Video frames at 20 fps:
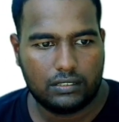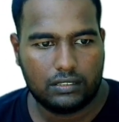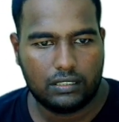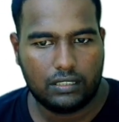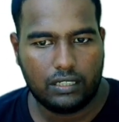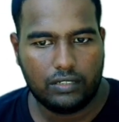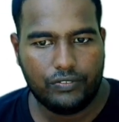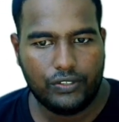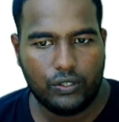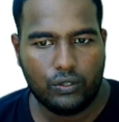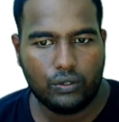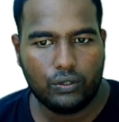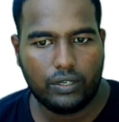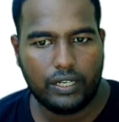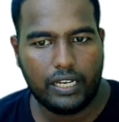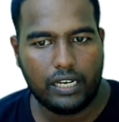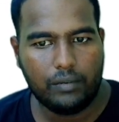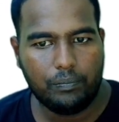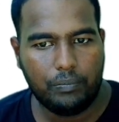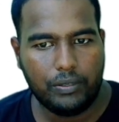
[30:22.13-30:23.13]
We know
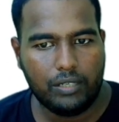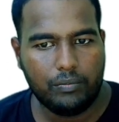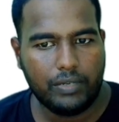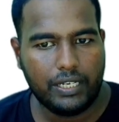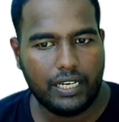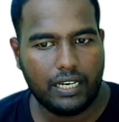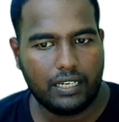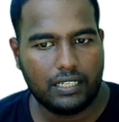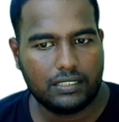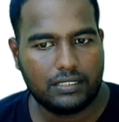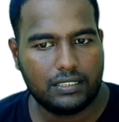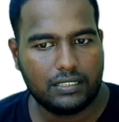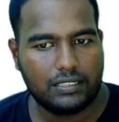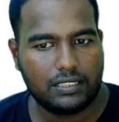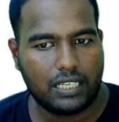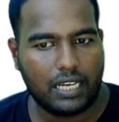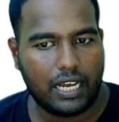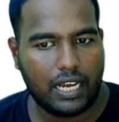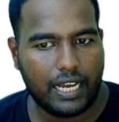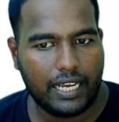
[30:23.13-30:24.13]
NP by NS is
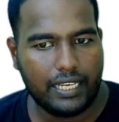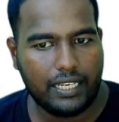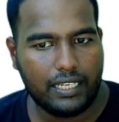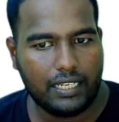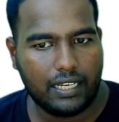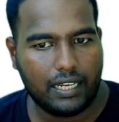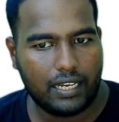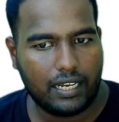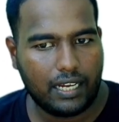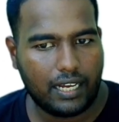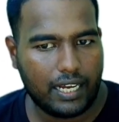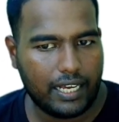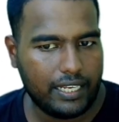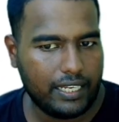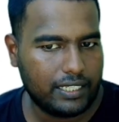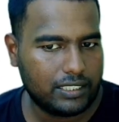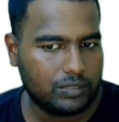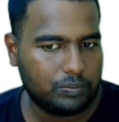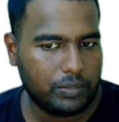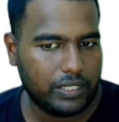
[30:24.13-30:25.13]

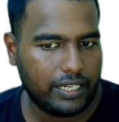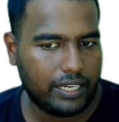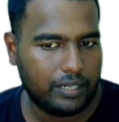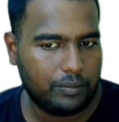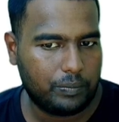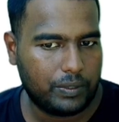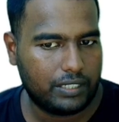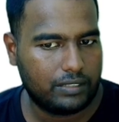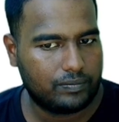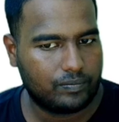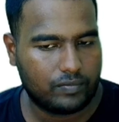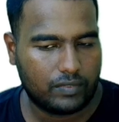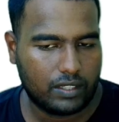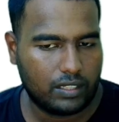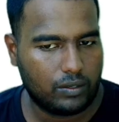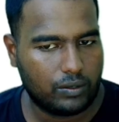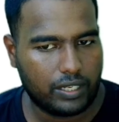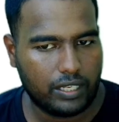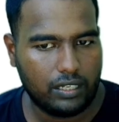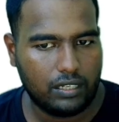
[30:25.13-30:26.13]
IS by IP.
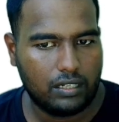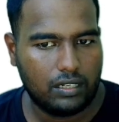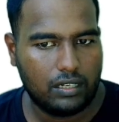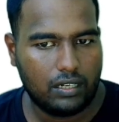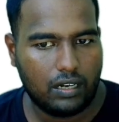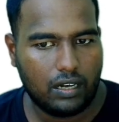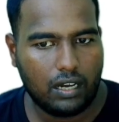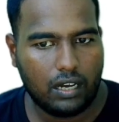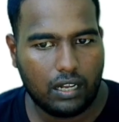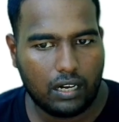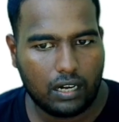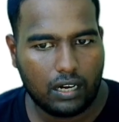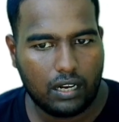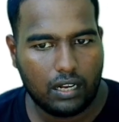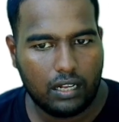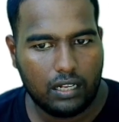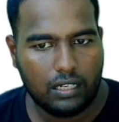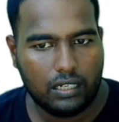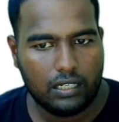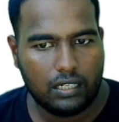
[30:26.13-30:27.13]
Okay. Or
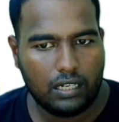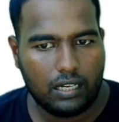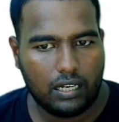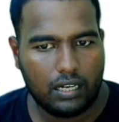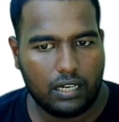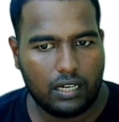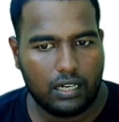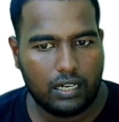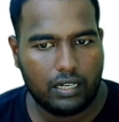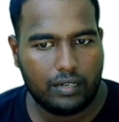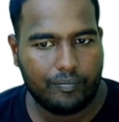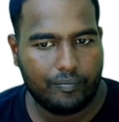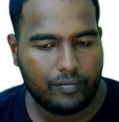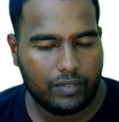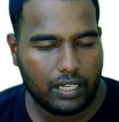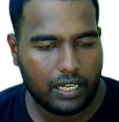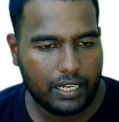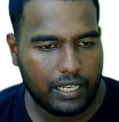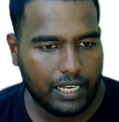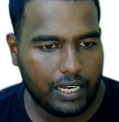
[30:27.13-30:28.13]

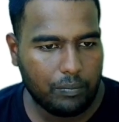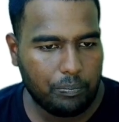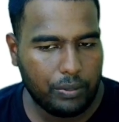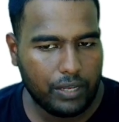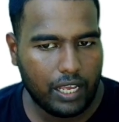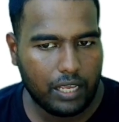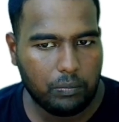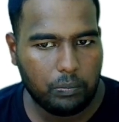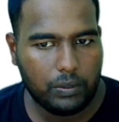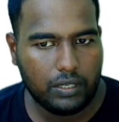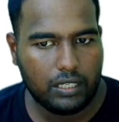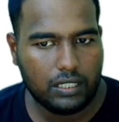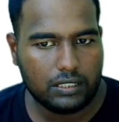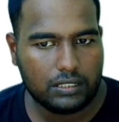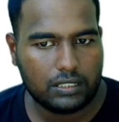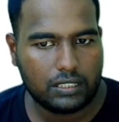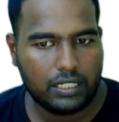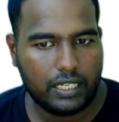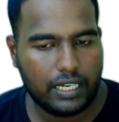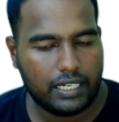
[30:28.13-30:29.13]
NPIP is
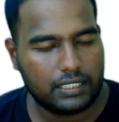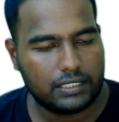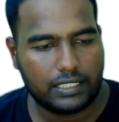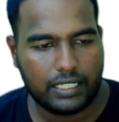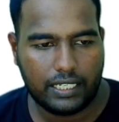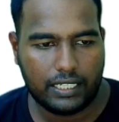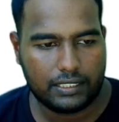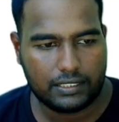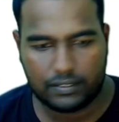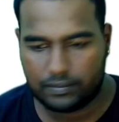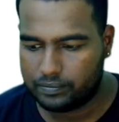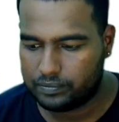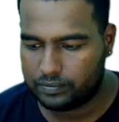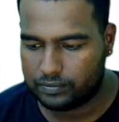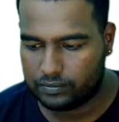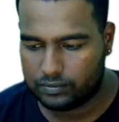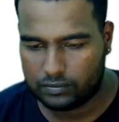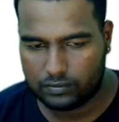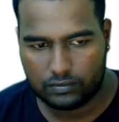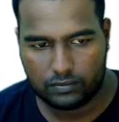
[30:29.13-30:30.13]
NSIS.
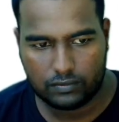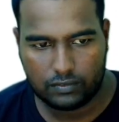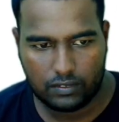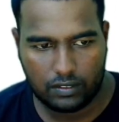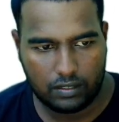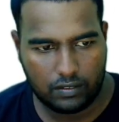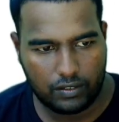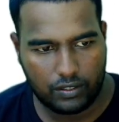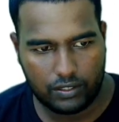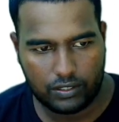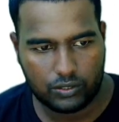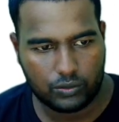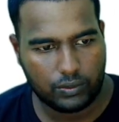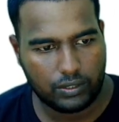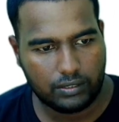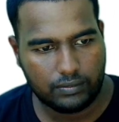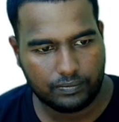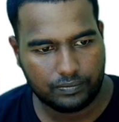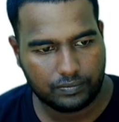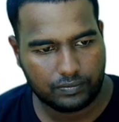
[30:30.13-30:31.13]
You know this one.